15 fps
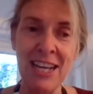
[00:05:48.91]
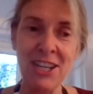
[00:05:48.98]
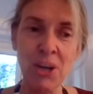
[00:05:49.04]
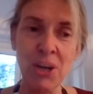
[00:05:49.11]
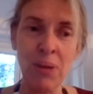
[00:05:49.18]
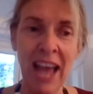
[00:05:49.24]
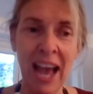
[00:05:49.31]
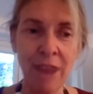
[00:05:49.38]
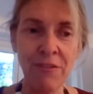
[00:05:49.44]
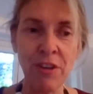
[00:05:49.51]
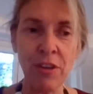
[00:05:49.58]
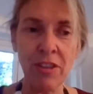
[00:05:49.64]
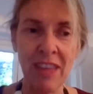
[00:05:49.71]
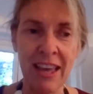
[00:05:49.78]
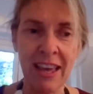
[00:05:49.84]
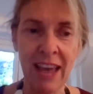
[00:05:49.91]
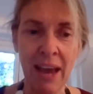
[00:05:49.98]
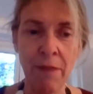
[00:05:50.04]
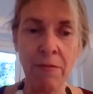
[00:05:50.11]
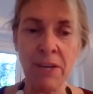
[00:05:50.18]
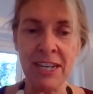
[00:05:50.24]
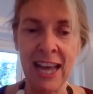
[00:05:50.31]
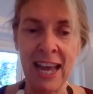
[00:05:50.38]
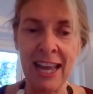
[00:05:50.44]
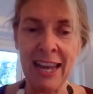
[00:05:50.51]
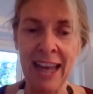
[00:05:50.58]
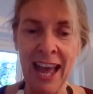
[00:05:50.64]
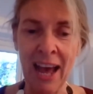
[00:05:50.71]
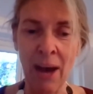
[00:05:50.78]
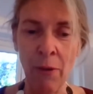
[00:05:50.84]
So we have to think every day
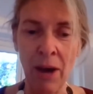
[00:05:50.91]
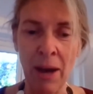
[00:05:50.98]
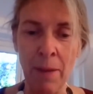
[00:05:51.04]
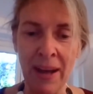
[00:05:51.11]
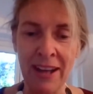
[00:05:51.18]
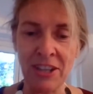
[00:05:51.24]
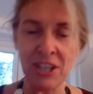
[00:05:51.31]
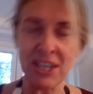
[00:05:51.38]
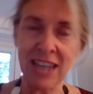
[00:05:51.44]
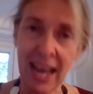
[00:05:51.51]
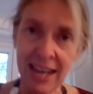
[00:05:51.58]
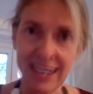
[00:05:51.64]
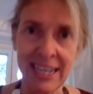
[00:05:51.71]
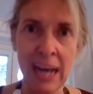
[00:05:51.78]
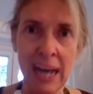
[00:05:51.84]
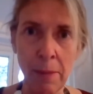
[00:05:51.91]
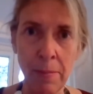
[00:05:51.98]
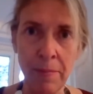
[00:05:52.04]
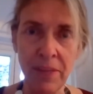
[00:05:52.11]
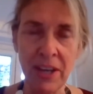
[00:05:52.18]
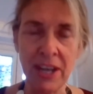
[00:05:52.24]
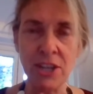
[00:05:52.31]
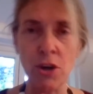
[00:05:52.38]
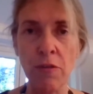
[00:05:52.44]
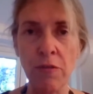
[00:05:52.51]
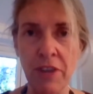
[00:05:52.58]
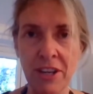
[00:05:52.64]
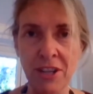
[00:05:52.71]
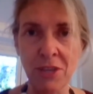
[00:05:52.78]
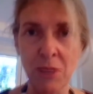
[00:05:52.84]
now about standing up as
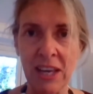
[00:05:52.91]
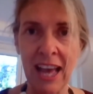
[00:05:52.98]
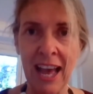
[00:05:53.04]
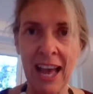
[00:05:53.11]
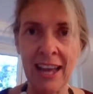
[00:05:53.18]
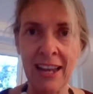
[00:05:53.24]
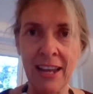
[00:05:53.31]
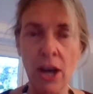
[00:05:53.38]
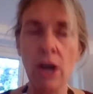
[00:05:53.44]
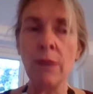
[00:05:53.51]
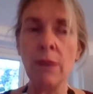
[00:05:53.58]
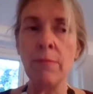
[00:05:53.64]
often as we can,